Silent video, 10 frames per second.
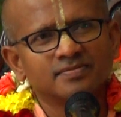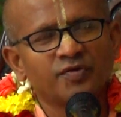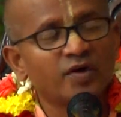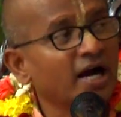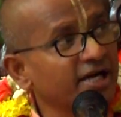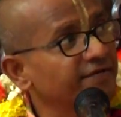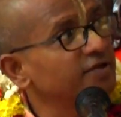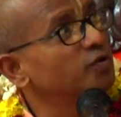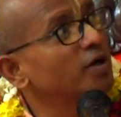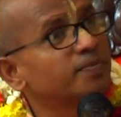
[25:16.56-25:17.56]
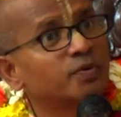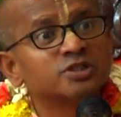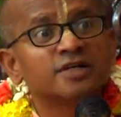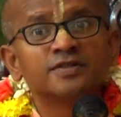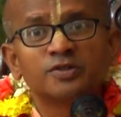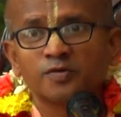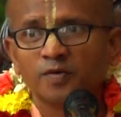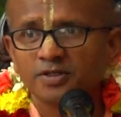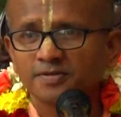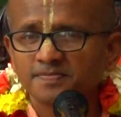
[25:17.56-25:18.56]
You can't even do our puja without
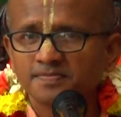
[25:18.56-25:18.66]
water.